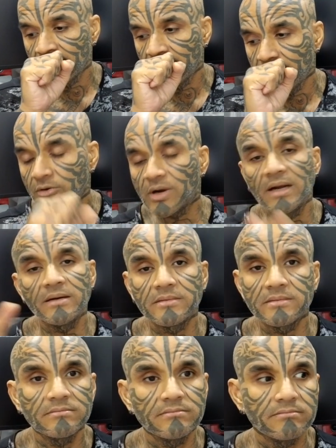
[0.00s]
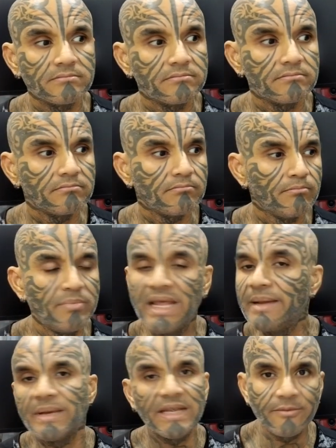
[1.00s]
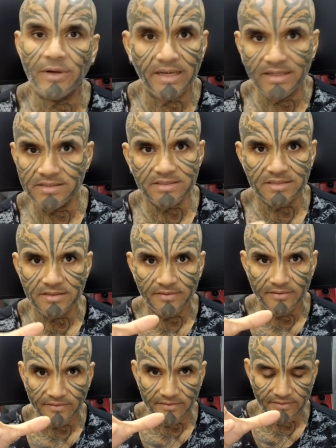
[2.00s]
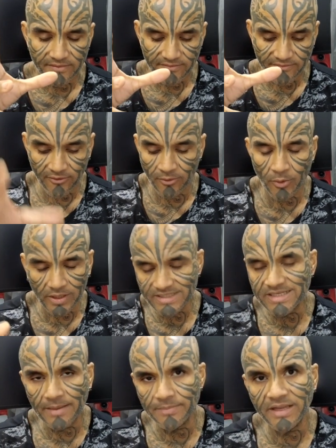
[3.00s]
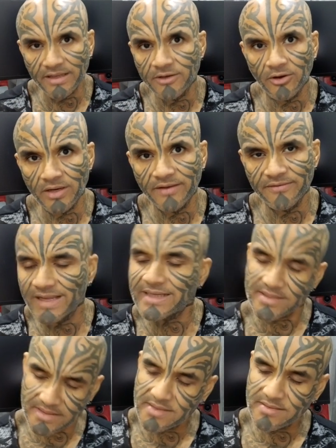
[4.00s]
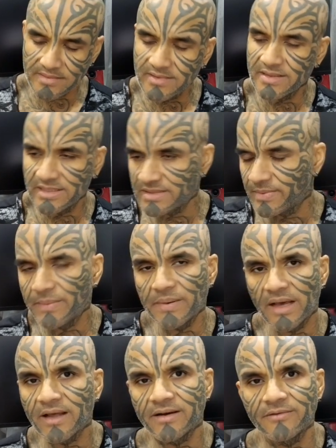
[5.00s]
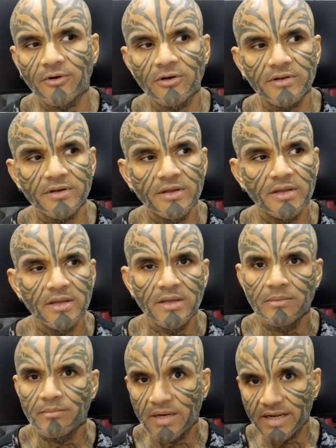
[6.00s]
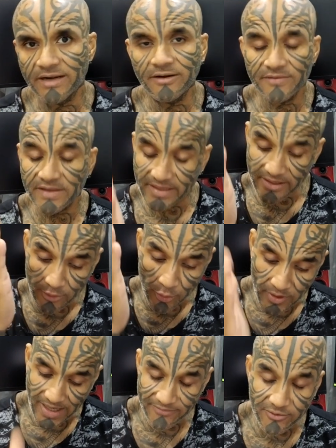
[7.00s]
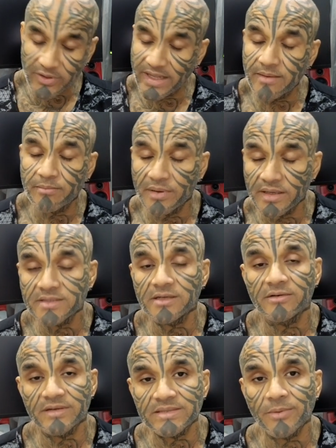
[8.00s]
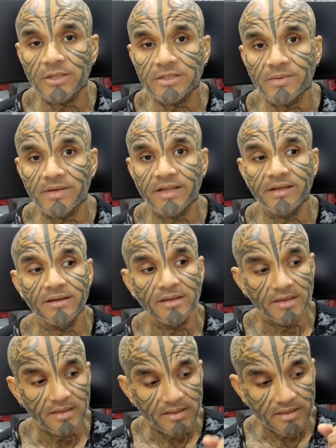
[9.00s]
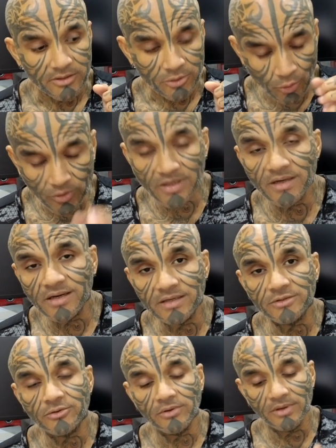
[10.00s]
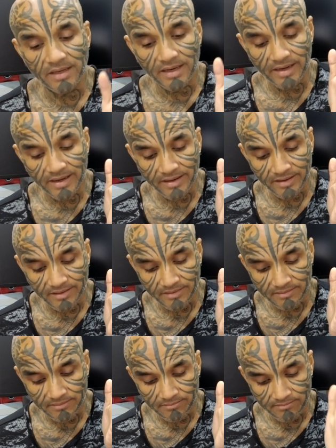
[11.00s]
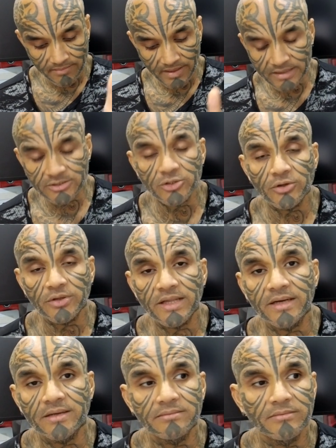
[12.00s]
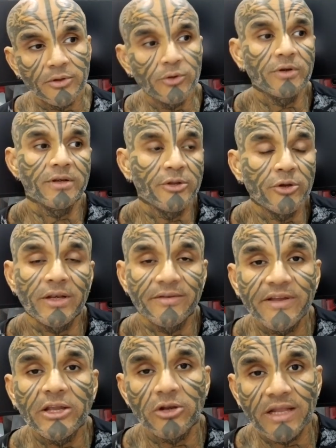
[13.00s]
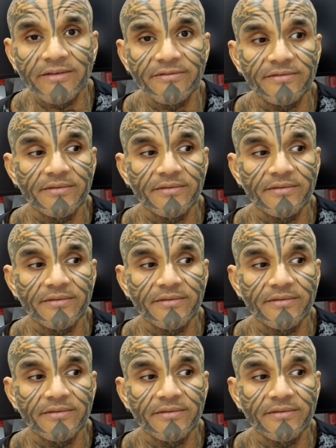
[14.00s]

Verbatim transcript: you can't blame anyone else for what is happening in your life yes these people are involved but end of the day you have to take personal responsibility total control and ensure that you'll, you're living your life